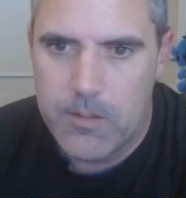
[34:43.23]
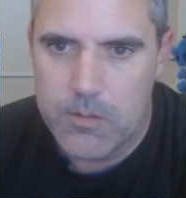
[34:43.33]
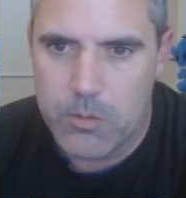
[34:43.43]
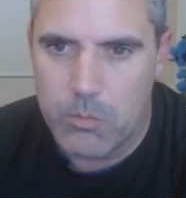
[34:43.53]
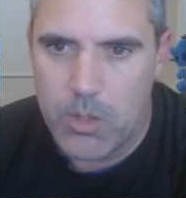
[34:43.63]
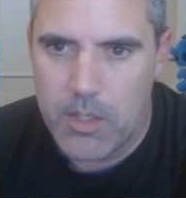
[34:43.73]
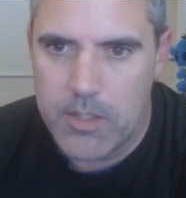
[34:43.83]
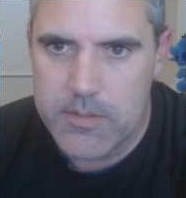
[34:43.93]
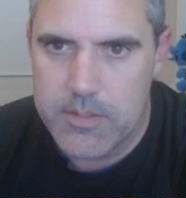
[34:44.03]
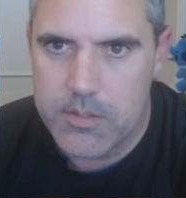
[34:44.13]
So Y
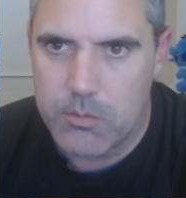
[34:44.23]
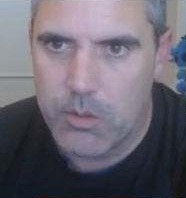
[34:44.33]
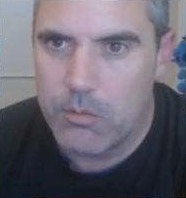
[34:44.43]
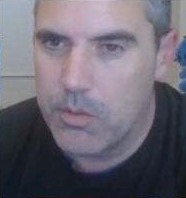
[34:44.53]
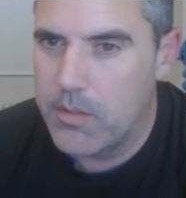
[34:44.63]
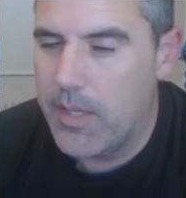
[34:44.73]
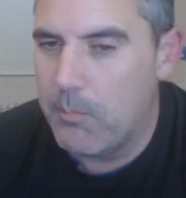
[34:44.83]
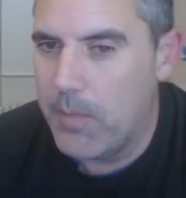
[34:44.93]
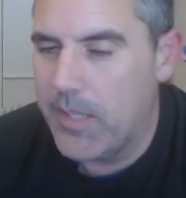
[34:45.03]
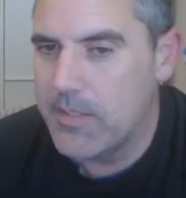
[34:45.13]
is the square root of that
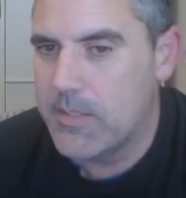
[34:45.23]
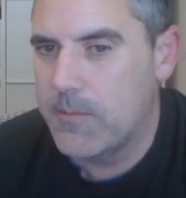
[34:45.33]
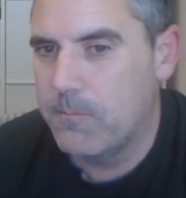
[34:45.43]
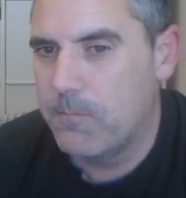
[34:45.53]
mess.